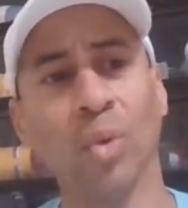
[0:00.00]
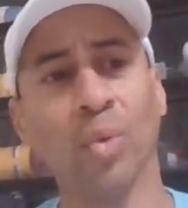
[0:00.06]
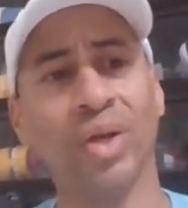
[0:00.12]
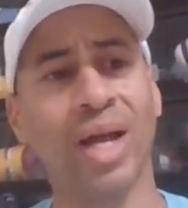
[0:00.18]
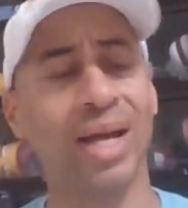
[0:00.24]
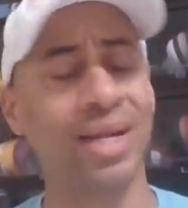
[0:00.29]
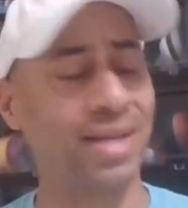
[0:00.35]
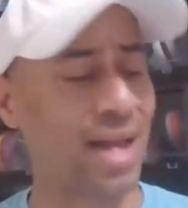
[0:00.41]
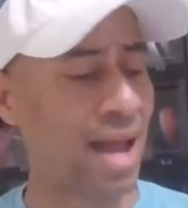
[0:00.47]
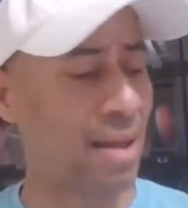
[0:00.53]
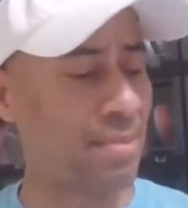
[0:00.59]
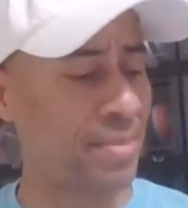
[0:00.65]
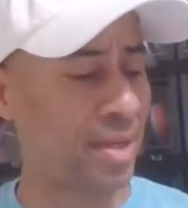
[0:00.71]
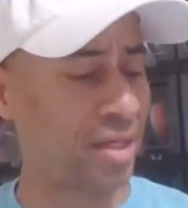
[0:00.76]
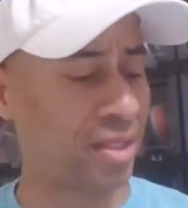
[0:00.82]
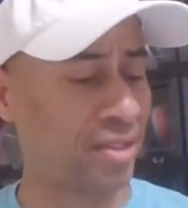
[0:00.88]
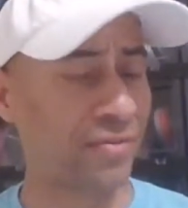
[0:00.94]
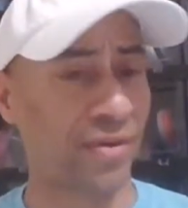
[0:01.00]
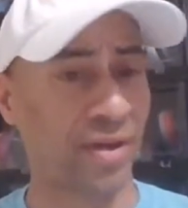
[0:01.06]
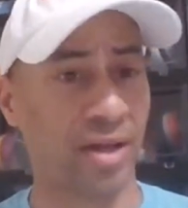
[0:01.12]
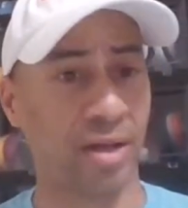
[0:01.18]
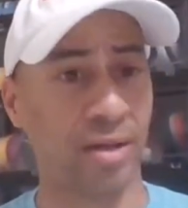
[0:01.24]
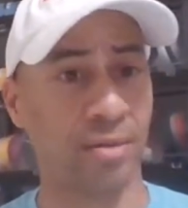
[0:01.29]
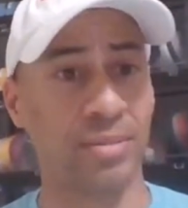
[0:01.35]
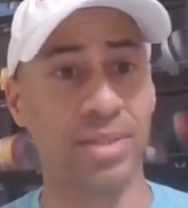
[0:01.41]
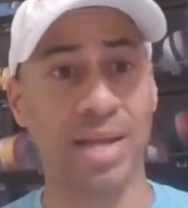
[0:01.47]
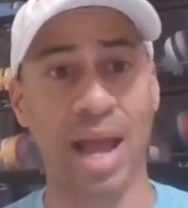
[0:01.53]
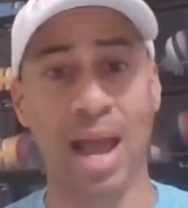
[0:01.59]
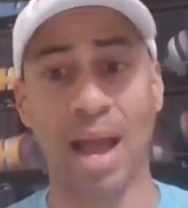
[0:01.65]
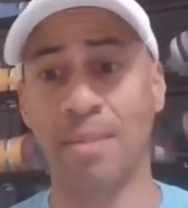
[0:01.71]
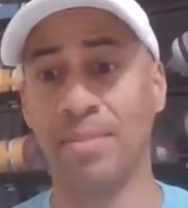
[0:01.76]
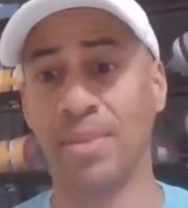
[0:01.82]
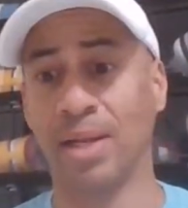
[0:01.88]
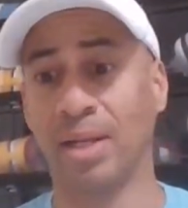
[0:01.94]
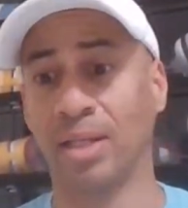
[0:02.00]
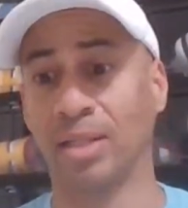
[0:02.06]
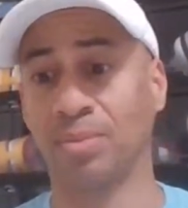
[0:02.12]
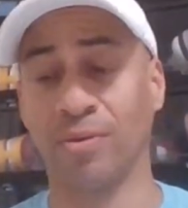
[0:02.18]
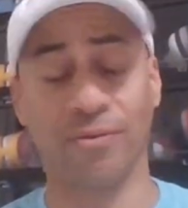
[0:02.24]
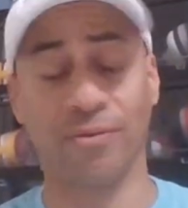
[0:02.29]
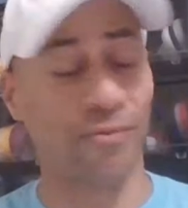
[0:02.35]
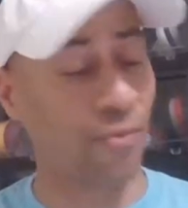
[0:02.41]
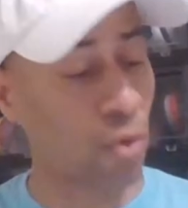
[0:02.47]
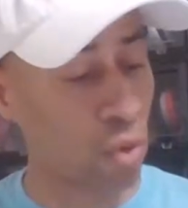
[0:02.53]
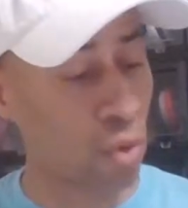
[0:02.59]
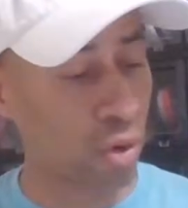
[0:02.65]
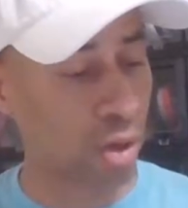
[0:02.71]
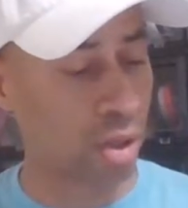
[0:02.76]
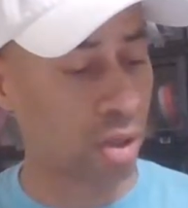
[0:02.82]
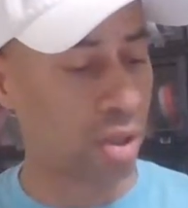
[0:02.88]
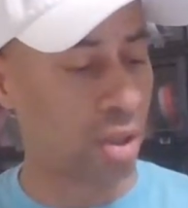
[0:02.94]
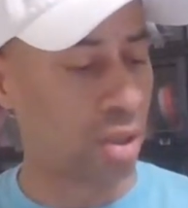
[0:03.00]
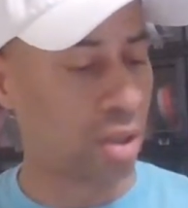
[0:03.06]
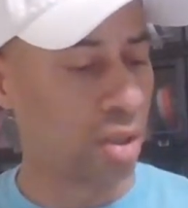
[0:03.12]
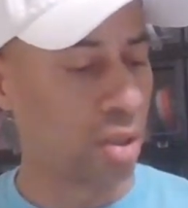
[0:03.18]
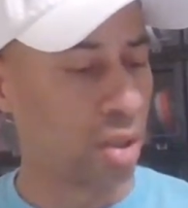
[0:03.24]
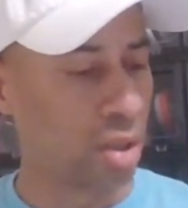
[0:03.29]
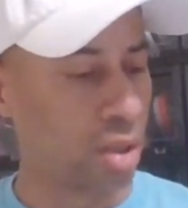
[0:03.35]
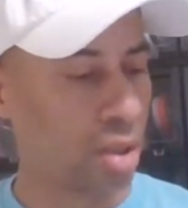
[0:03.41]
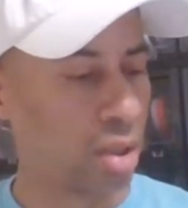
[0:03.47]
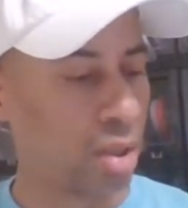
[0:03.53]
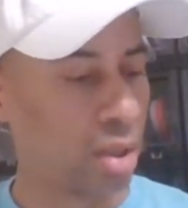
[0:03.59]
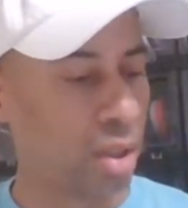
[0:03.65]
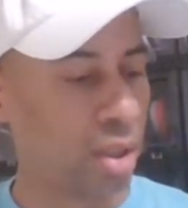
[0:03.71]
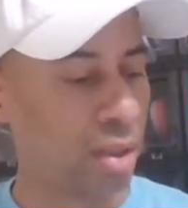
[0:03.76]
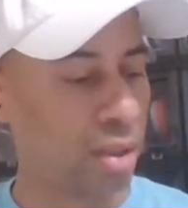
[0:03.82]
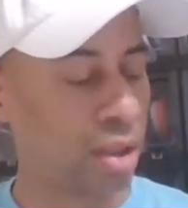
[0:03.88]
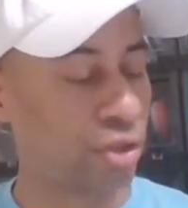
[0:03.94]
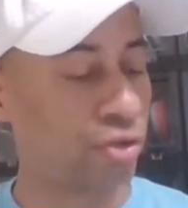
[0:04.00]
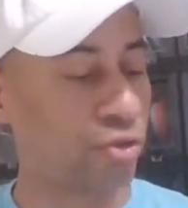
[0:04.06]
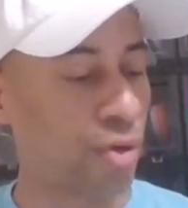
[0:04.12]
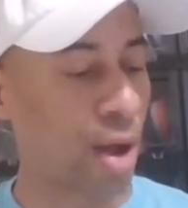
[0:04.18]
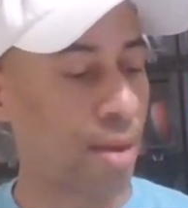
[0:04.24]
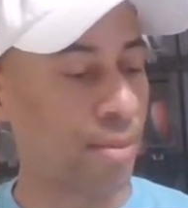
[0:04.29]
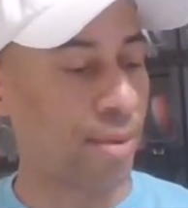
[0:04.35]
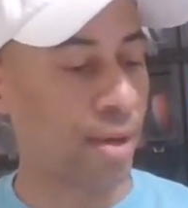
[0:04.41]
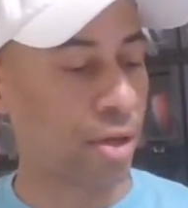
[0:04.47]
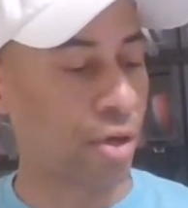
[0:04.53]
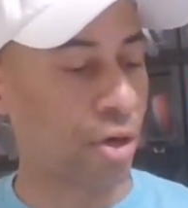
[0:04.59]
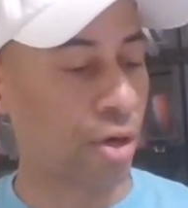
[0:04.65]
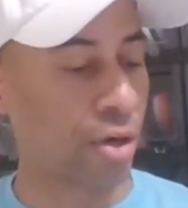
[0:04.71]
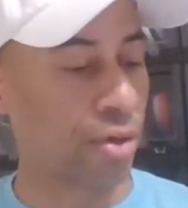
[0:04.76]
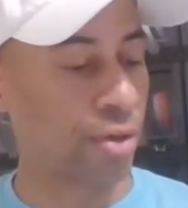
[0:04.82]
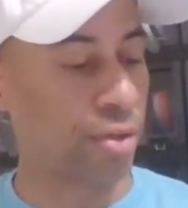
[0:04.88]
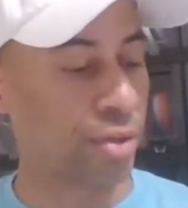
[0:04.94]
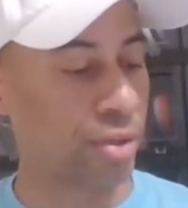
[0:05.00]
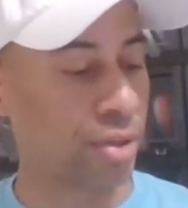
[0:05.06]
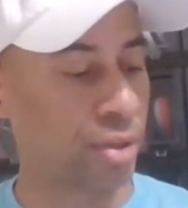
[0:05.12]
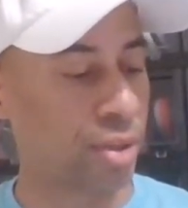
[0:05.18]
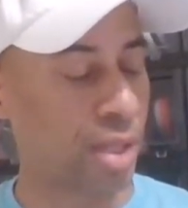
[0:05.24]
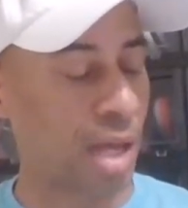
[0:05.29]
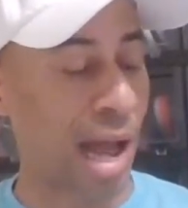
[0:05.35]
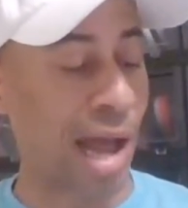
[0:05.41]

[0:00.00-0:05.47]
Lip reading: We got 9 minutes, fam. 9 minutes before the drop occurs.